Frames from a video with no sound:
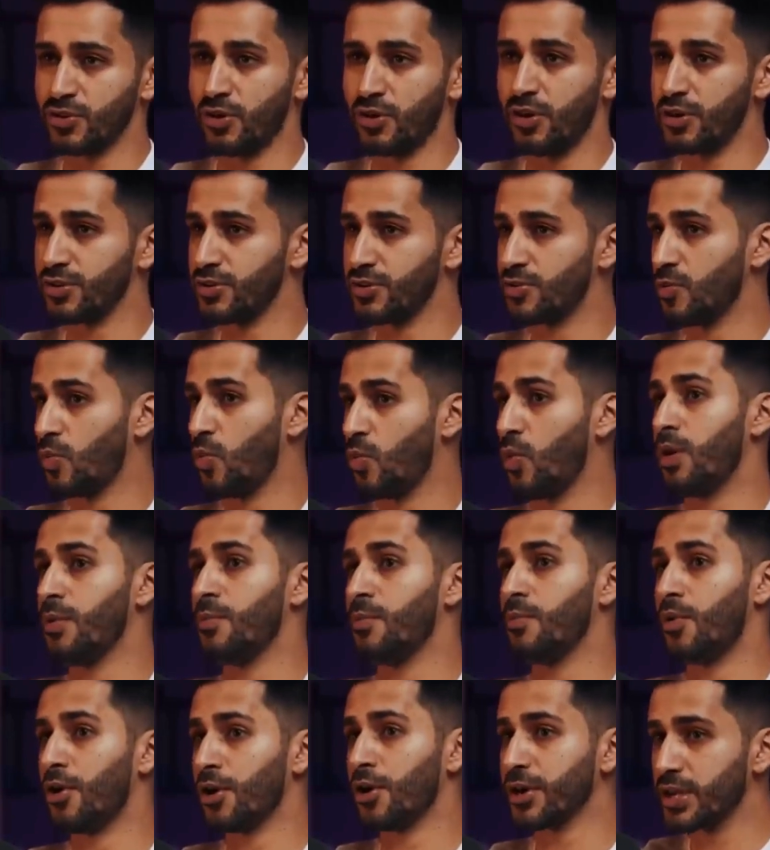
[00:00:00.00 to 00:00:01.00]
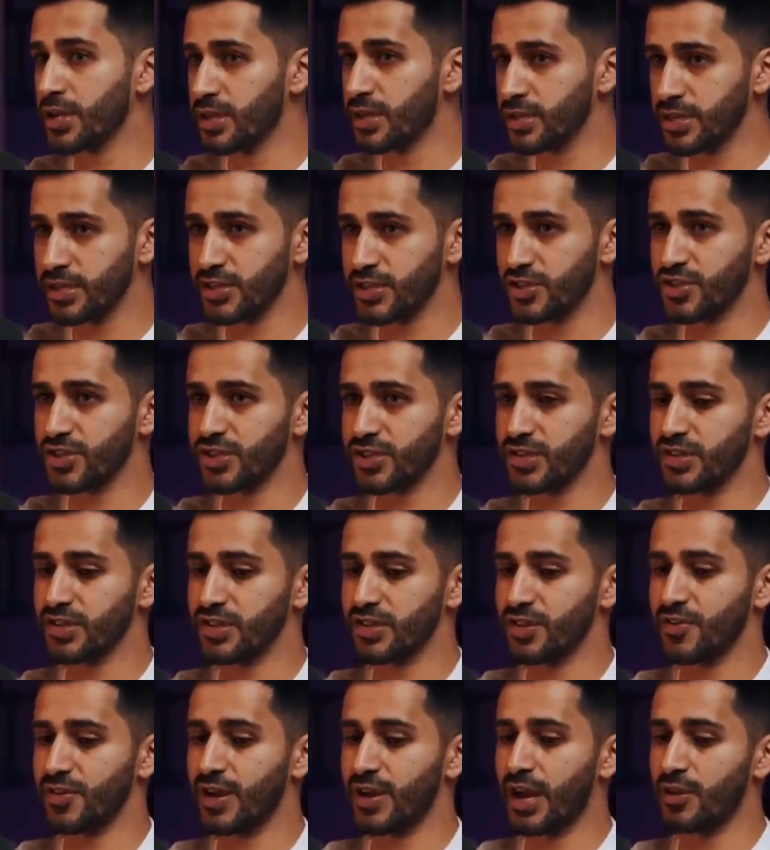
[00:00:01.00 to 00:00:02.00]
under what market conditions.
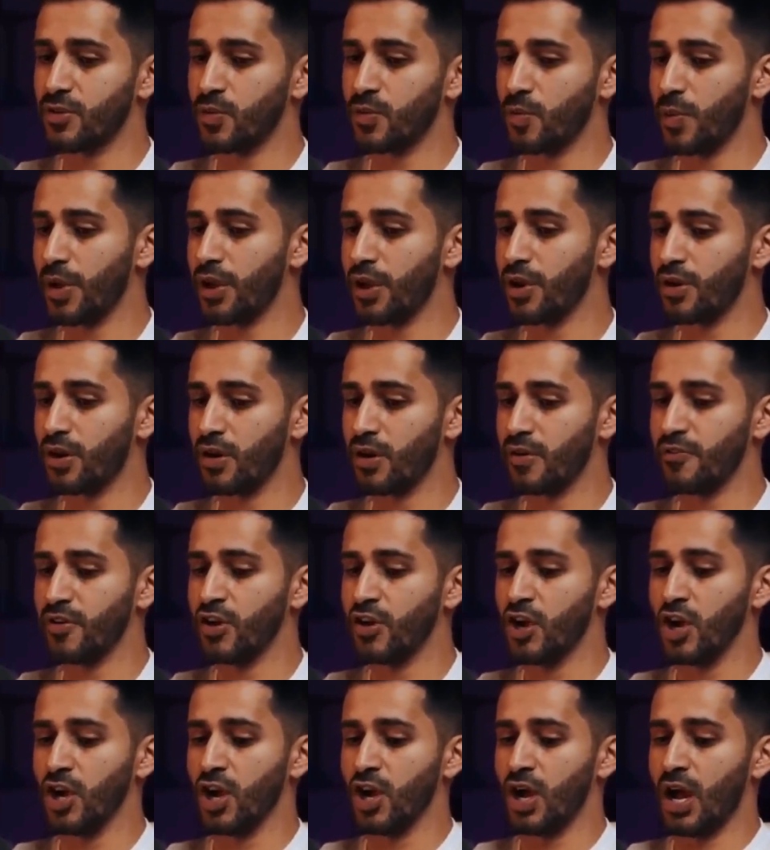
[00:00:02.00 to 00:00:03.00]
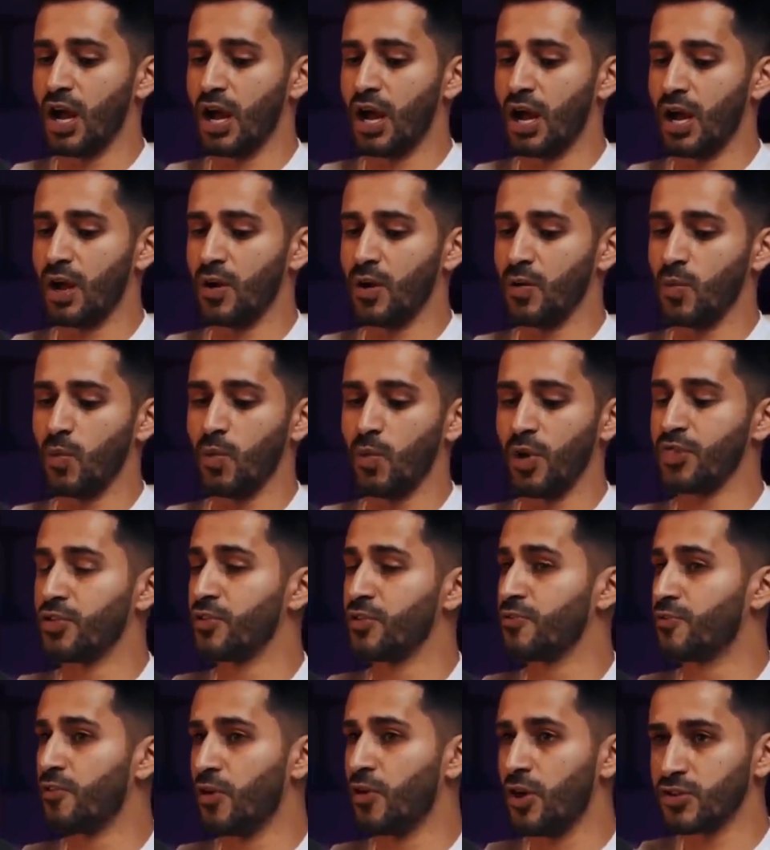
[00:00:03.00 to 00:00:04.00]
They're not aware of what
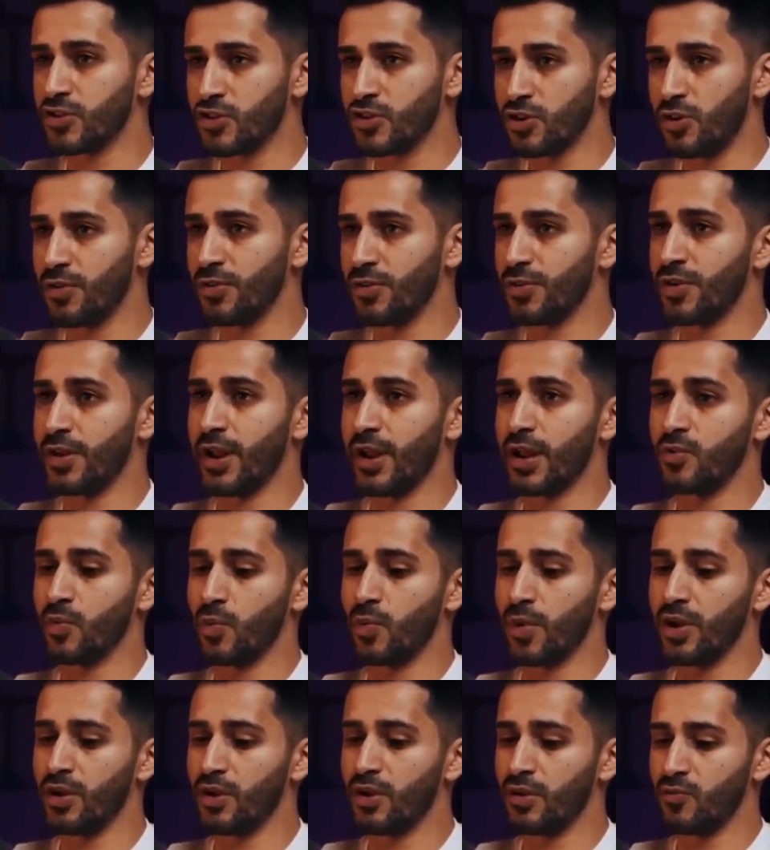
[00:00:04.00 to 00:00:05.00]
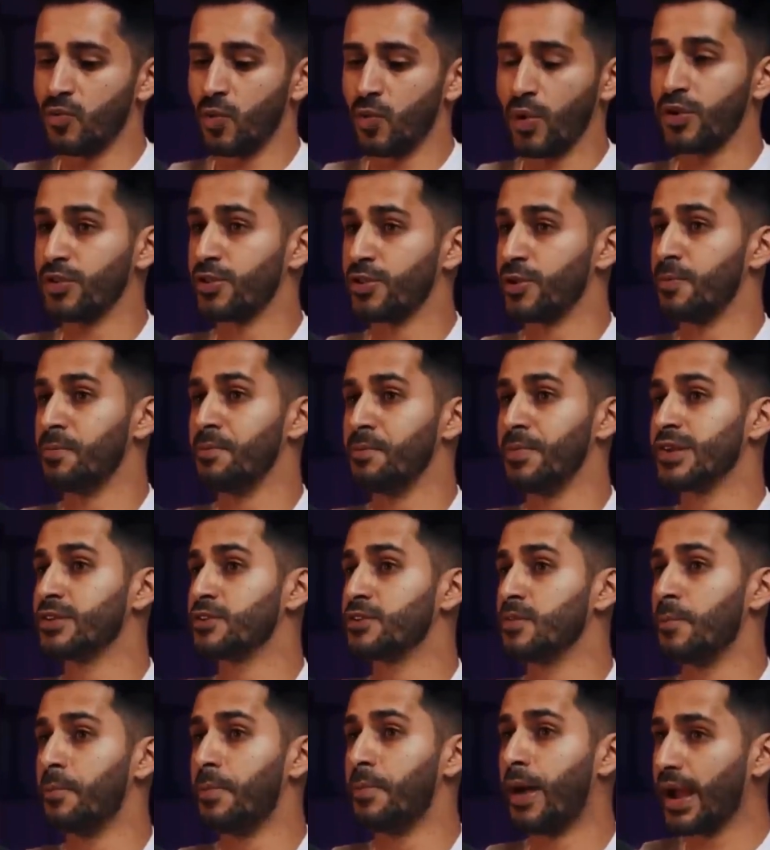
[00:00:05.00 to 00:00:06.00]
their faults are. They're not aware of where their
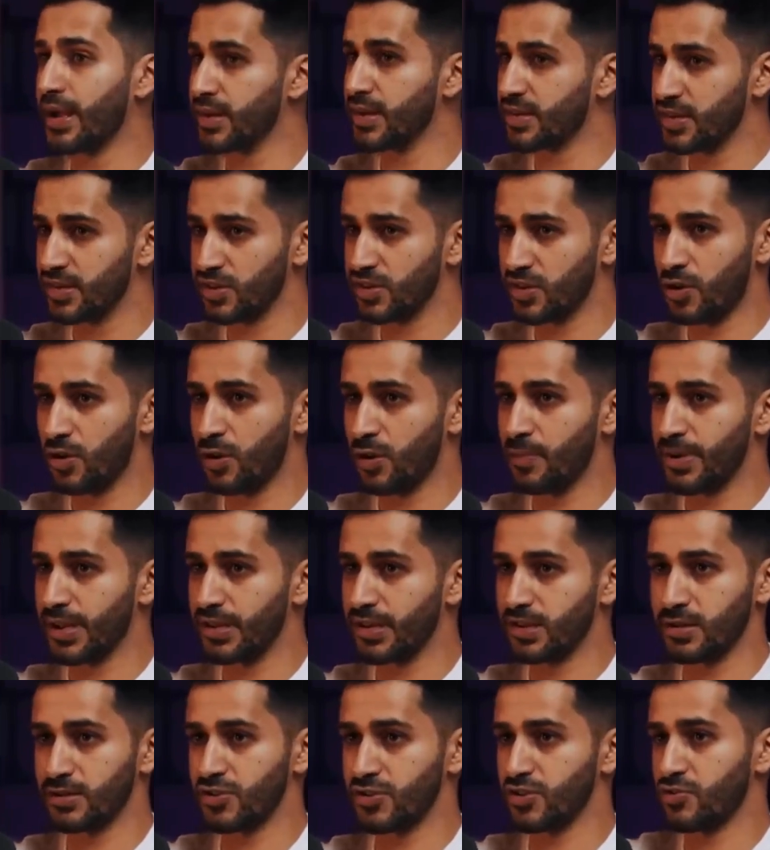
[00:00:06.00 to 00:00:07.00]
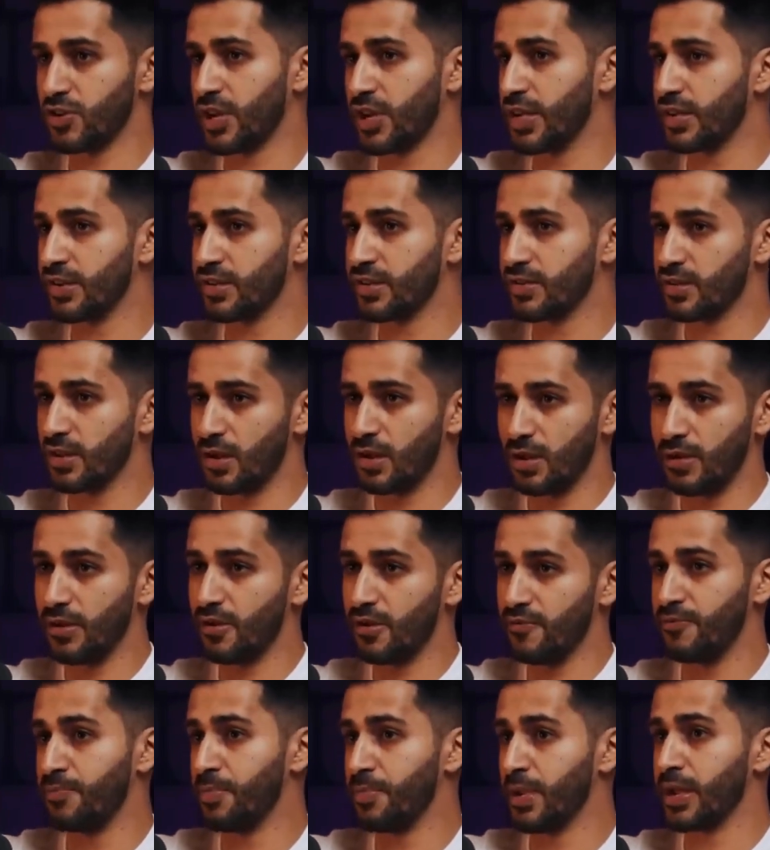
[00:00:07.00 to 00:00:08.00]
mental biases are, because trading is
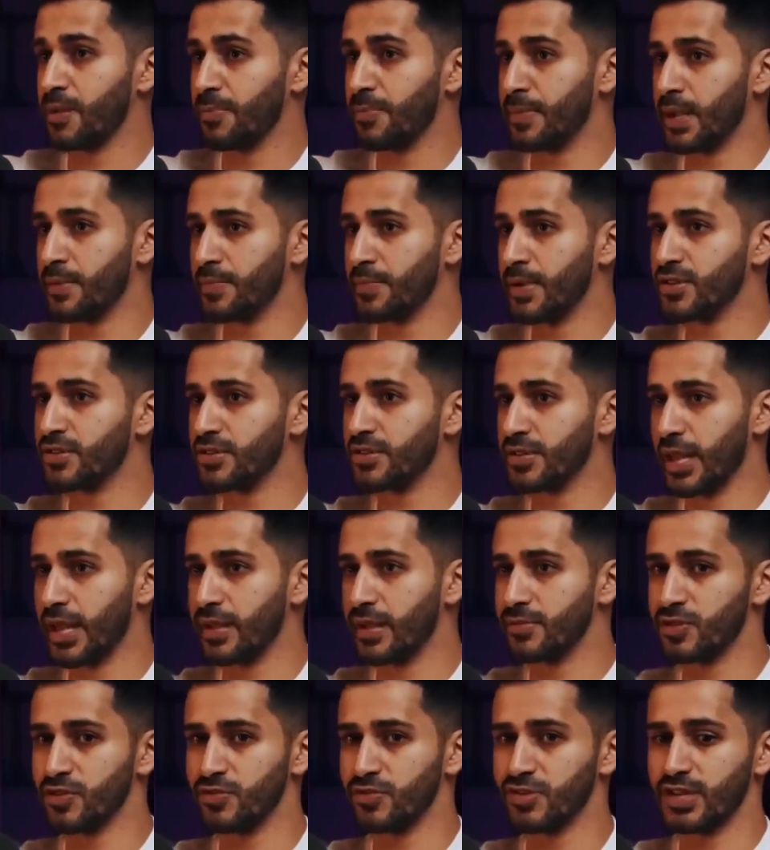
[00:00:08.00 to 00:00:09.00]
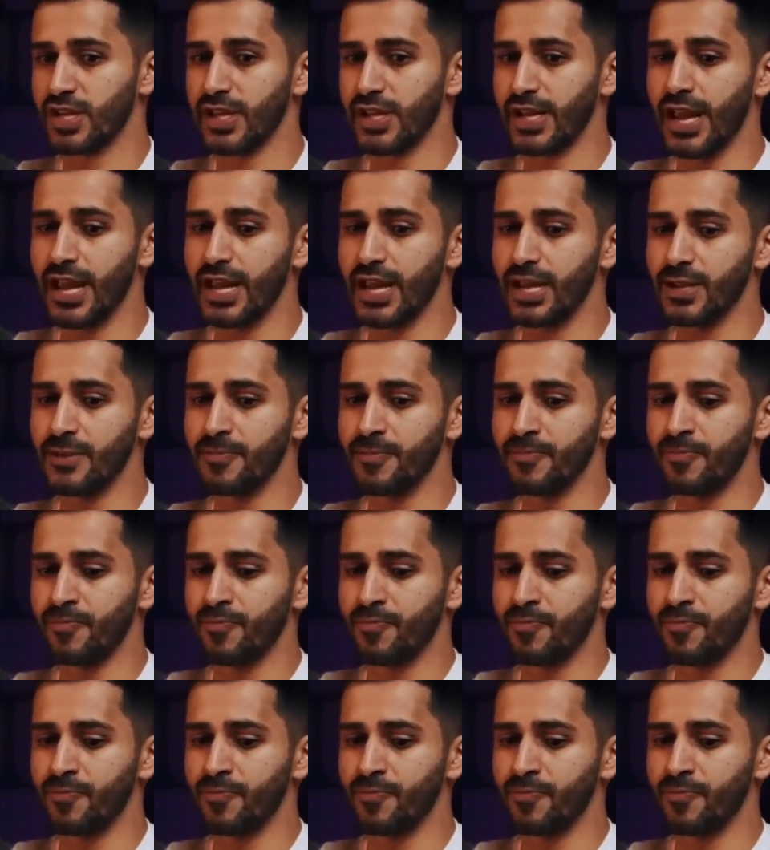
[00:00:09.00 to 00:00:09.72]
a big mental game. So it's like, hey,